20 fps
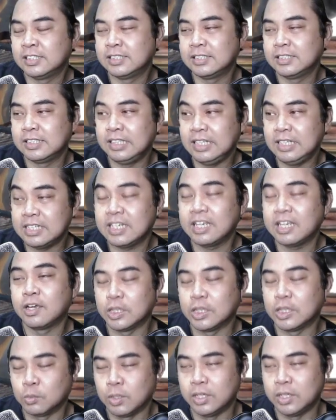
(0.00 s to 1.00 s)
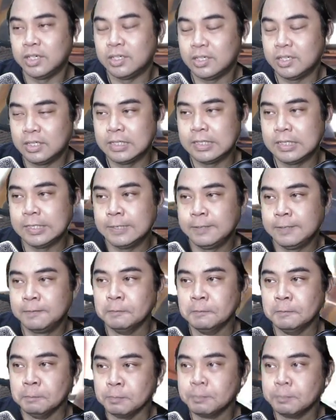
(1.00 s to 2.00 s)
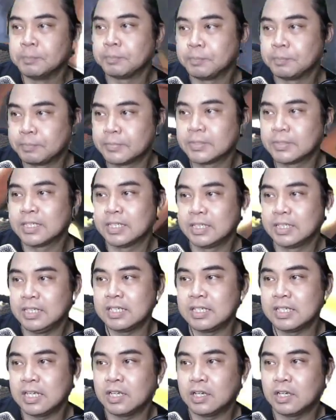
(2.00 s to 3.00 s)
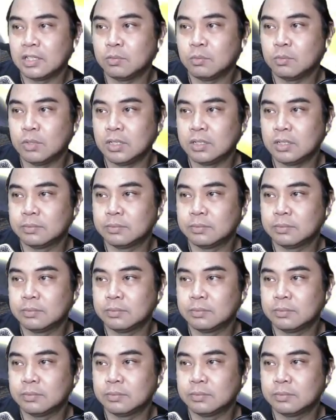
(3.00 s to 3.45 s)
At least I got one. At least I got one.